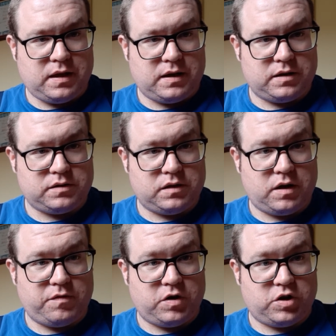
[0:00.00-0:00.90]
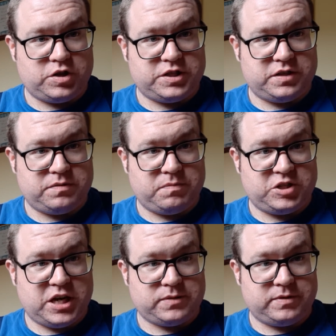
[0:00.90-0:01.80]
there's a lot of other
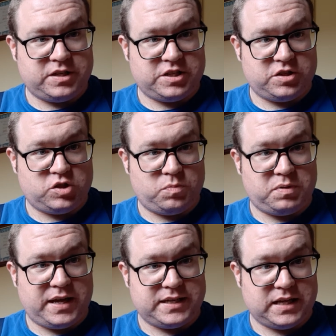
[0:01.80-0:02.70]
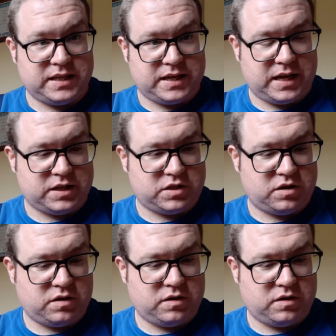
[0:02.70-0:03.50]
jazz musicians who play a Telecaster,